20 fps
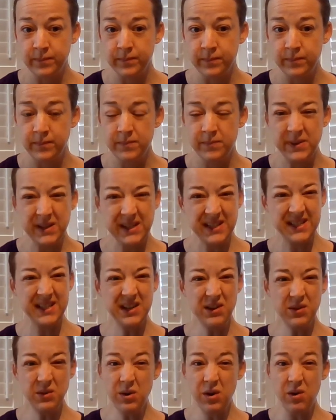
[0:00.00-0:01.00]
But it's
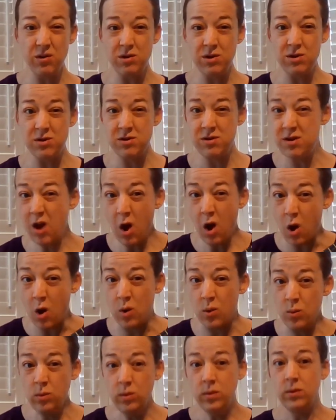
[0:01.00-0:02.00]
still not
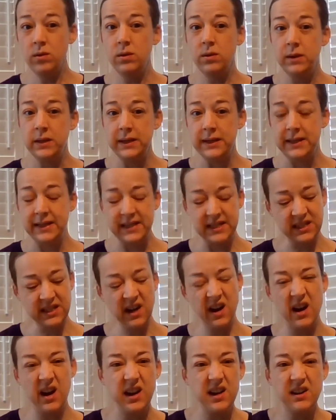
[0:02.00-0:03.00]
low, it's
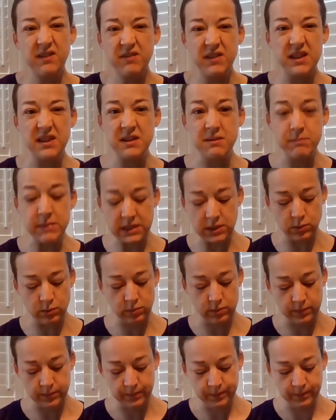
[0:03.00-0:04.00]
kind of in the
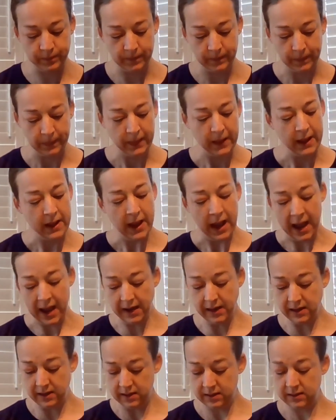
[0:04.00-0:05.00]
middle.
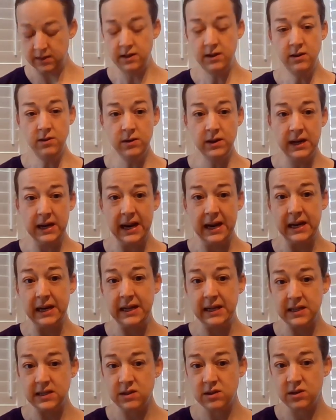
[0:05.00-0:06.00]
And the
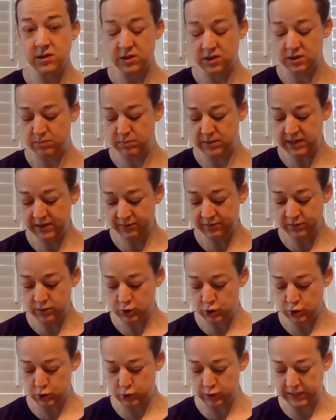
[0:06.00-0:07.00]
ukulele, it's got some different
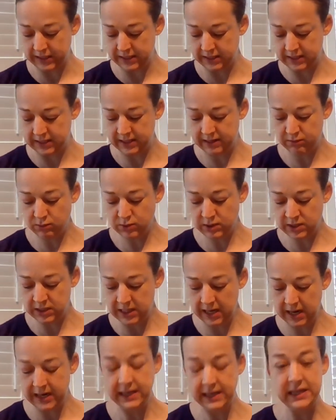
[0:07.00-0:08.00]
strings, they're all
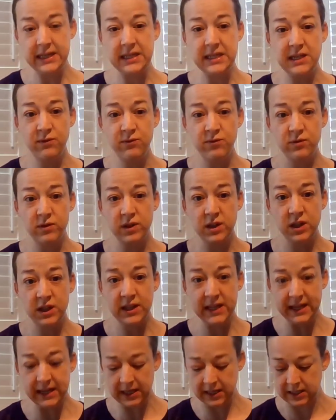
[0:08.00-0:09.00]
slightly different
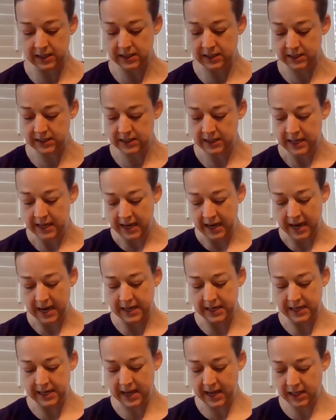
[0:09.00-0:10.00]
thickness.
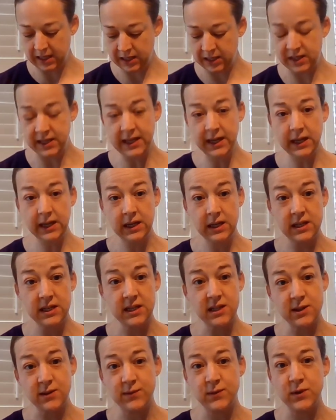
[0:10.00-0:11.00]
And that
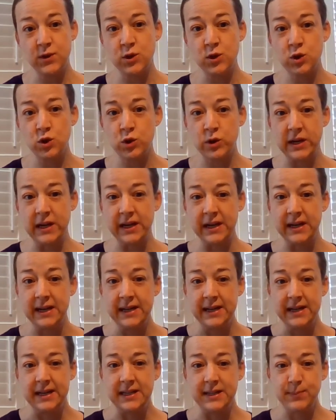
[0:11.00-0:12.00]
thickness of the string
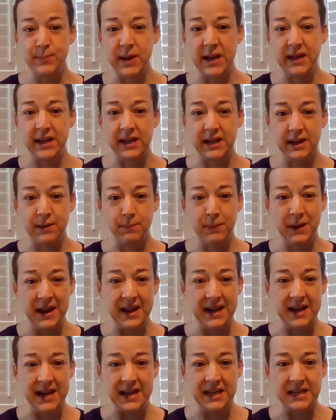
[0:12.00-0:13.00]
is making it
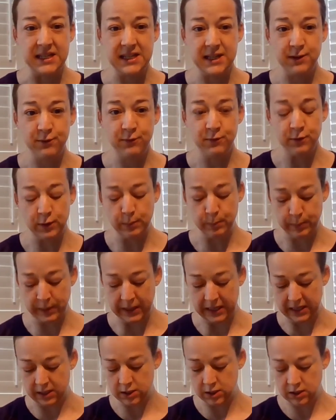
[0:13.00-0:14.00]
play a different
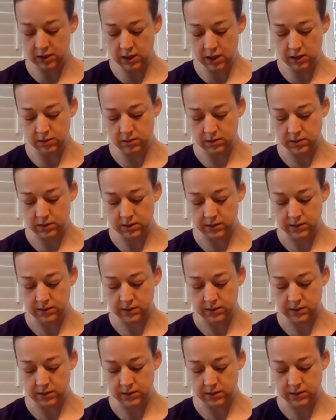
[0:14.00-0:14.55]
pitch note.